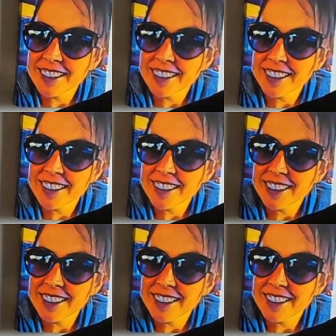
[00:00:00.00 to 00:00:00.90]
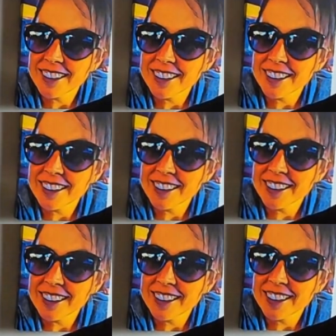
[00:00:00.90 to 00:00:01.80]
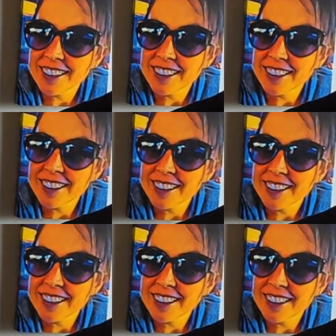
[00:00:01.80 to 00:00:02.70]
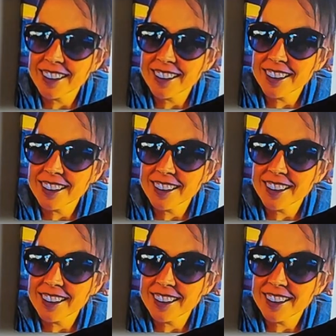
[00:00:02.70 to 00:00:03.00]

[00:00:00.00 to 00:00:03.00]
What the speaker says: The person shown says nothing.